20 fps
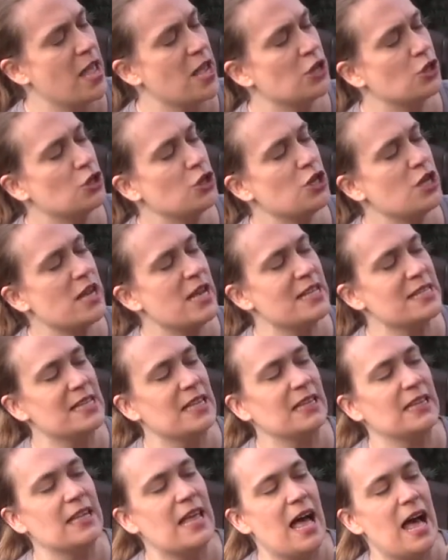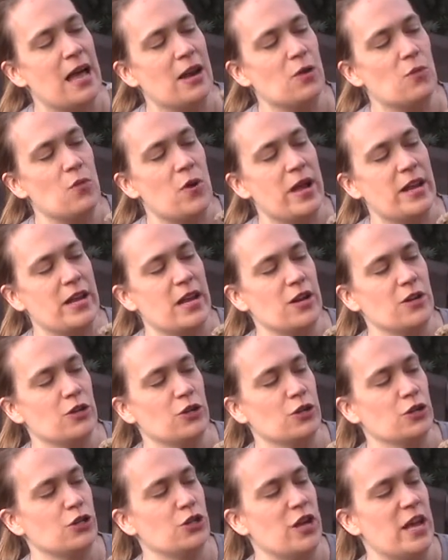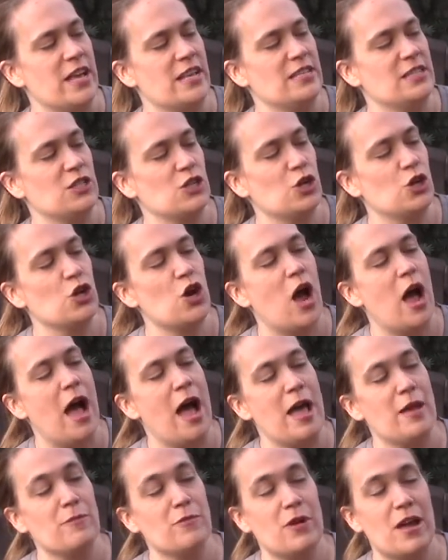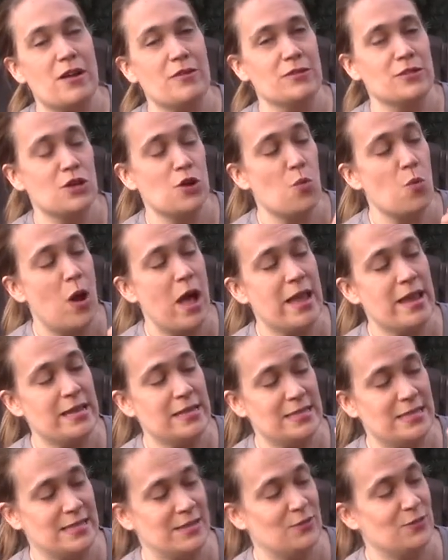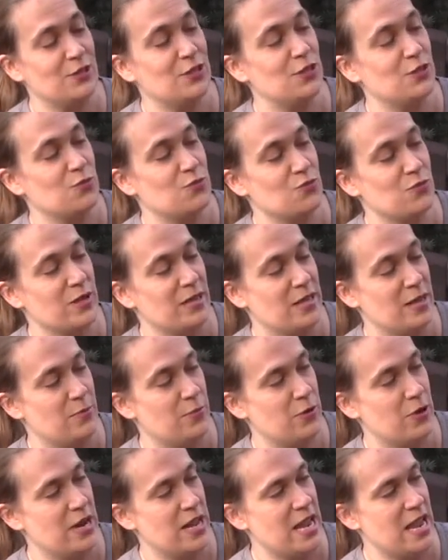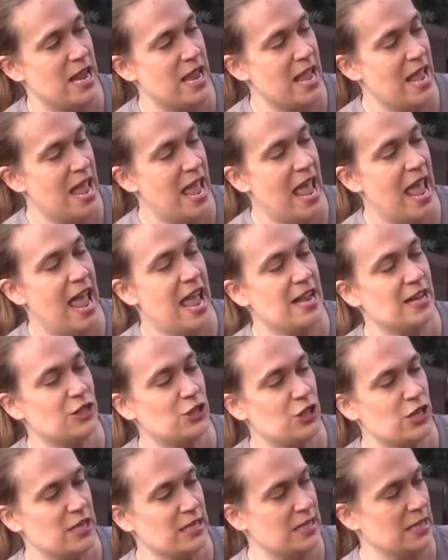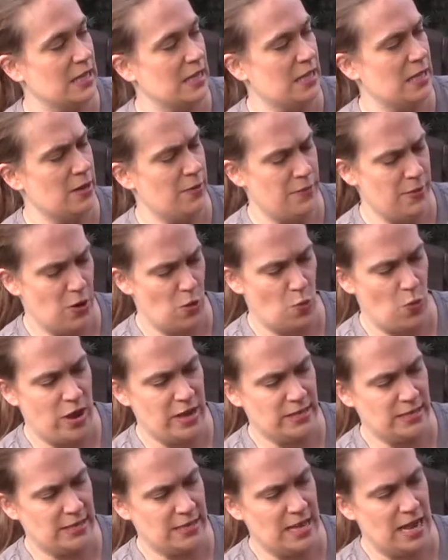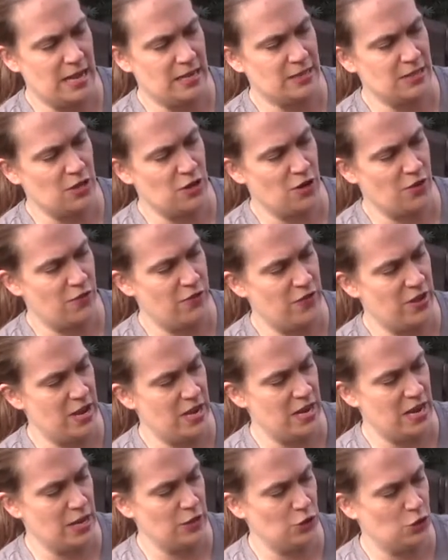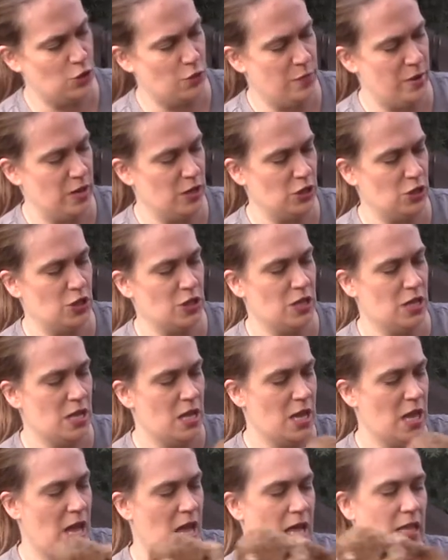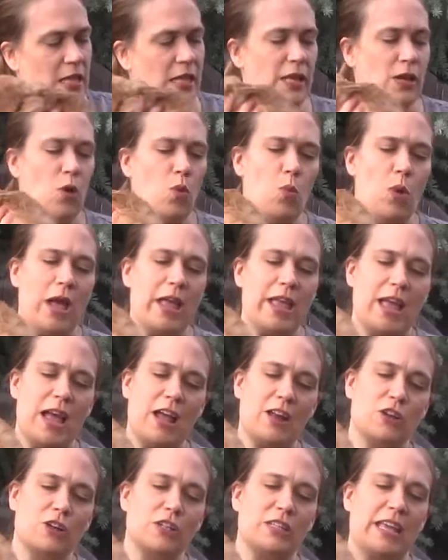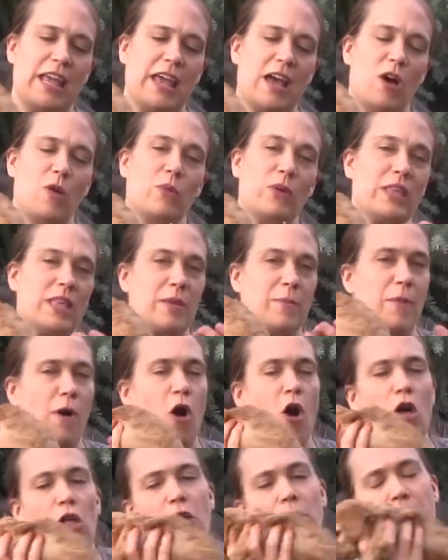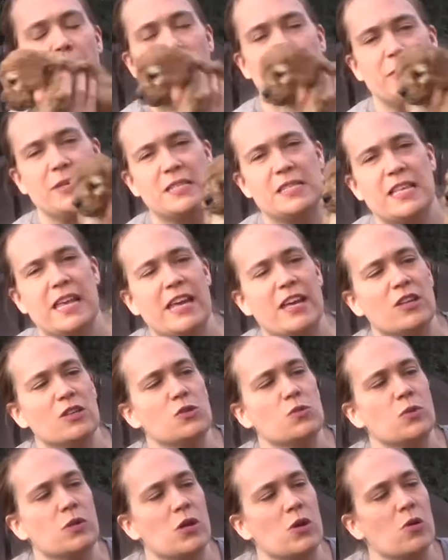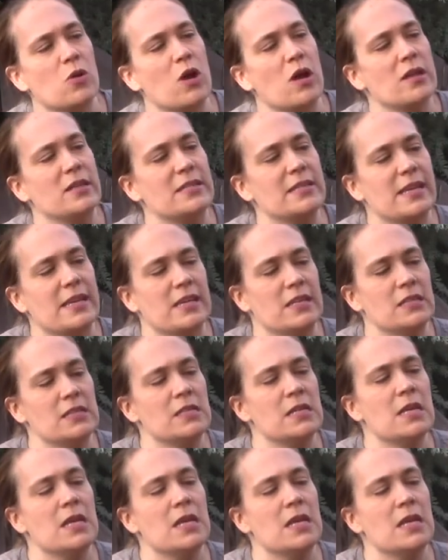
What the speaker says: She has a lot of white on her chest. Her eyebrows are white, which is really pretty. And she has a little bit of white socks on her feet, not too much. A little white on her tail. We keep all our puppies' tails. We don't cut tails.